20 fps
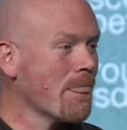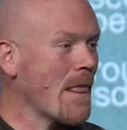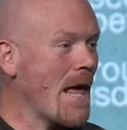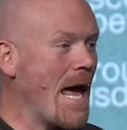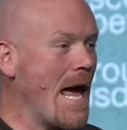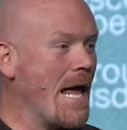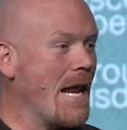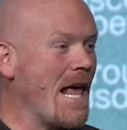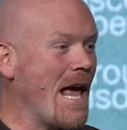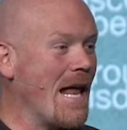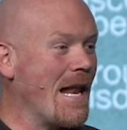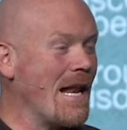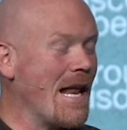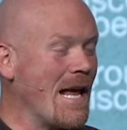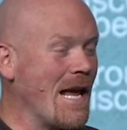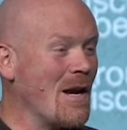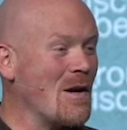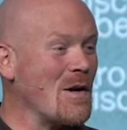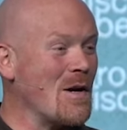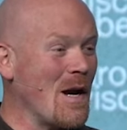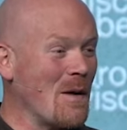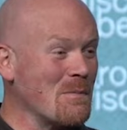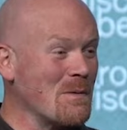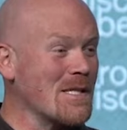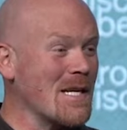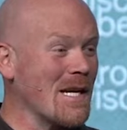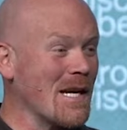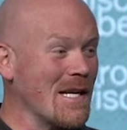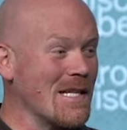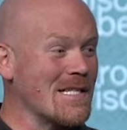And and here I'm going to
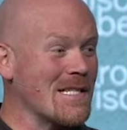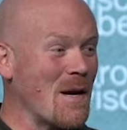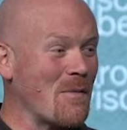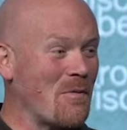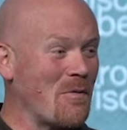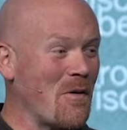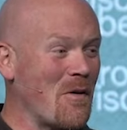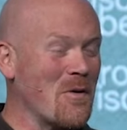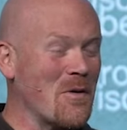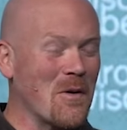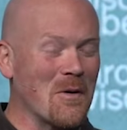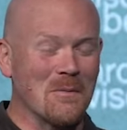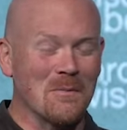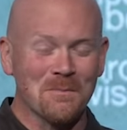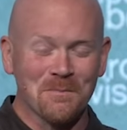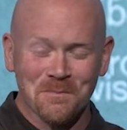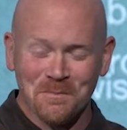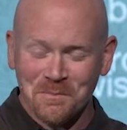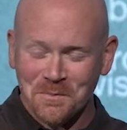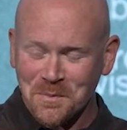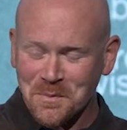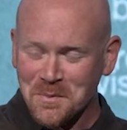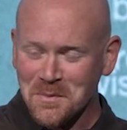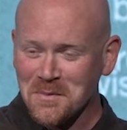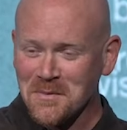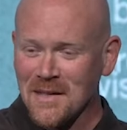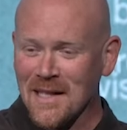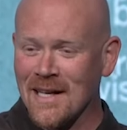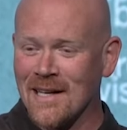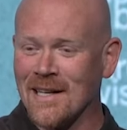take it a step further.
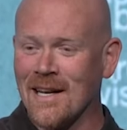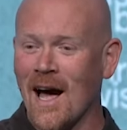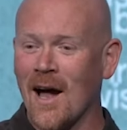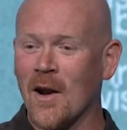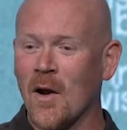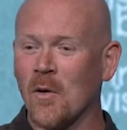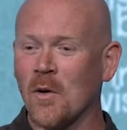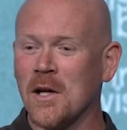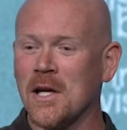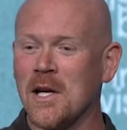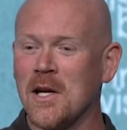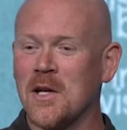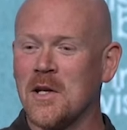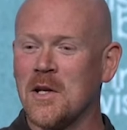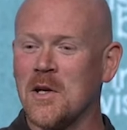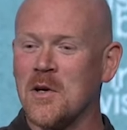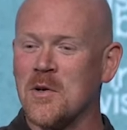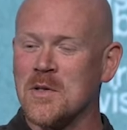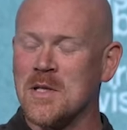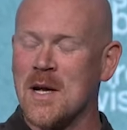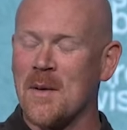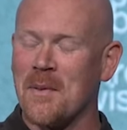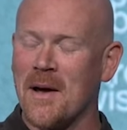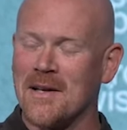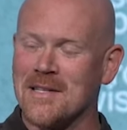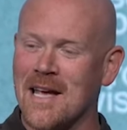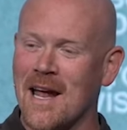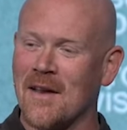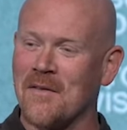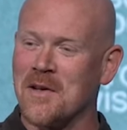Not only do you step
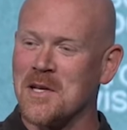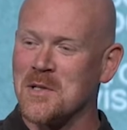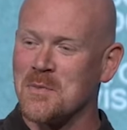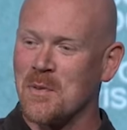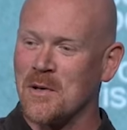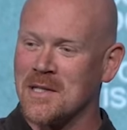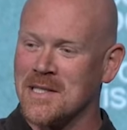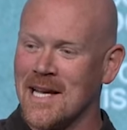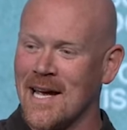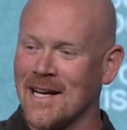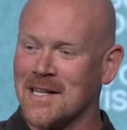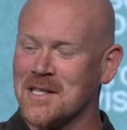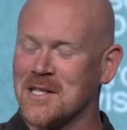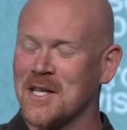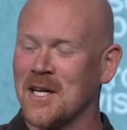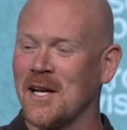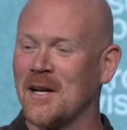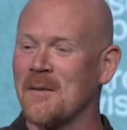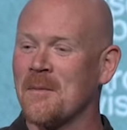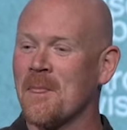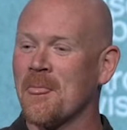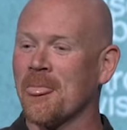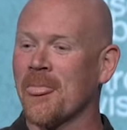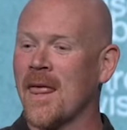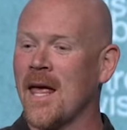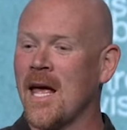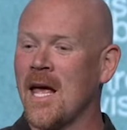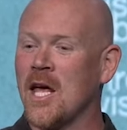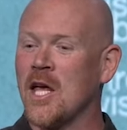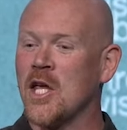outside of His protection,
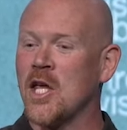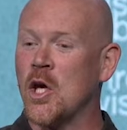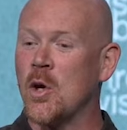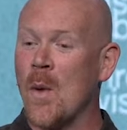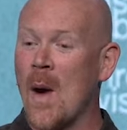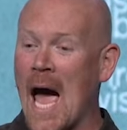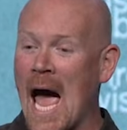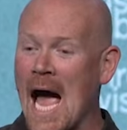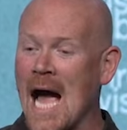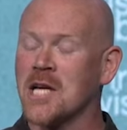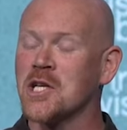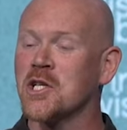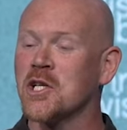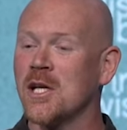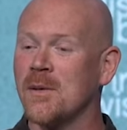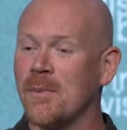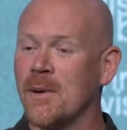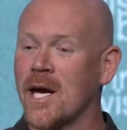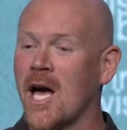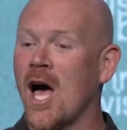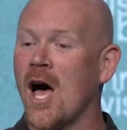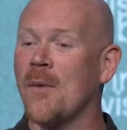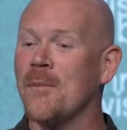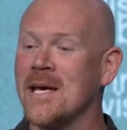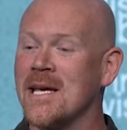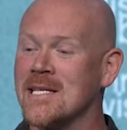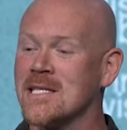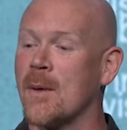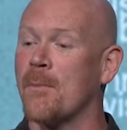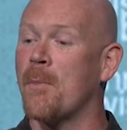you actually become
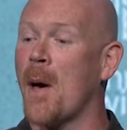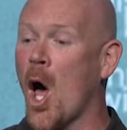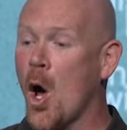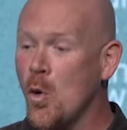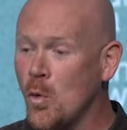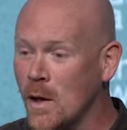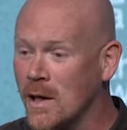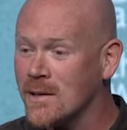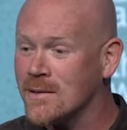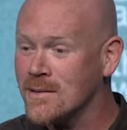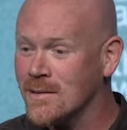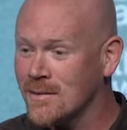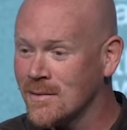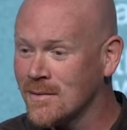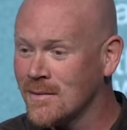His opponent